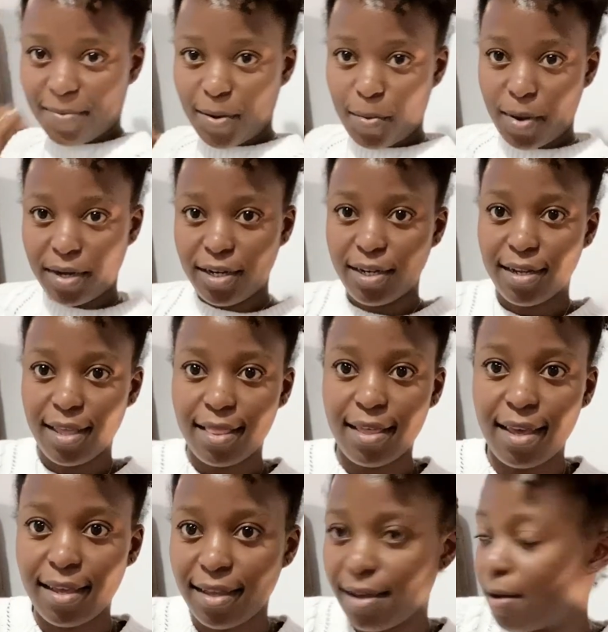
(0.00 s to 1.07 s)
What do you
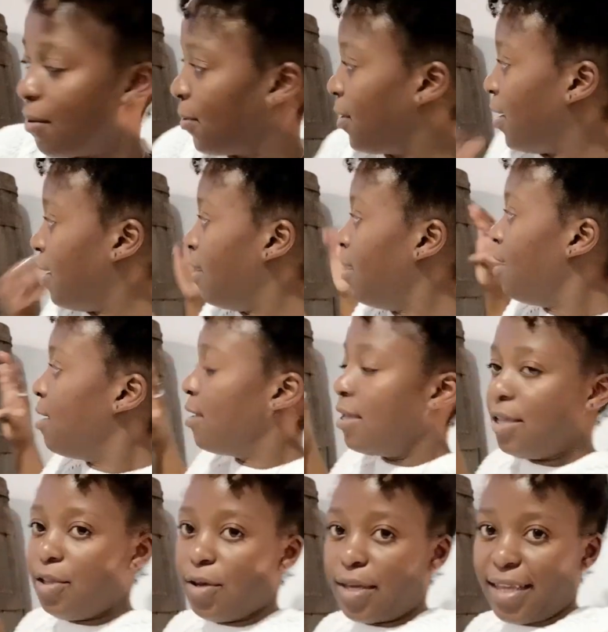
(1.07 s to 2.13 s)
think? Okay,
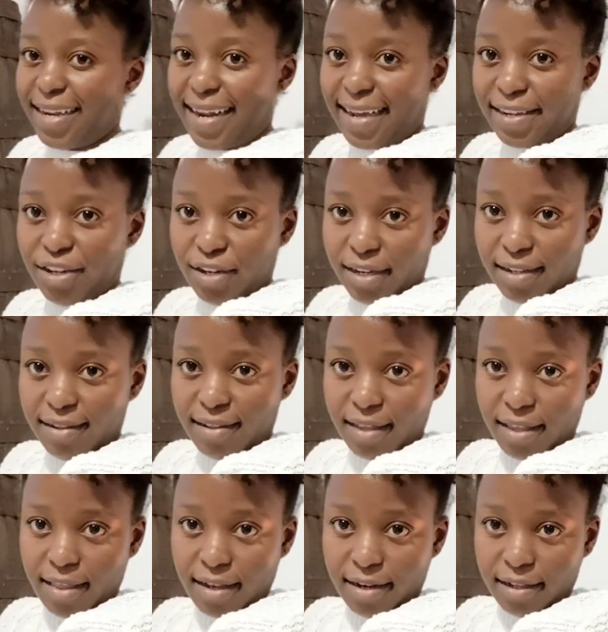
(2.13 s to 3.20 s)
you can actually
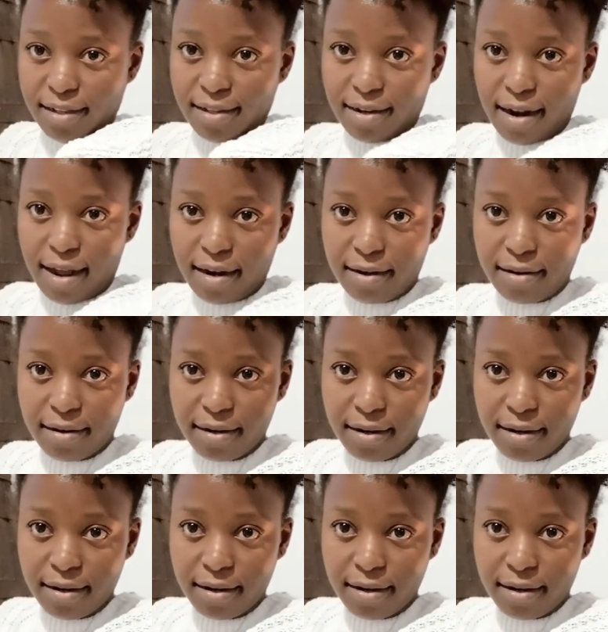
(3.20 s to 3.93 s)
see that it's not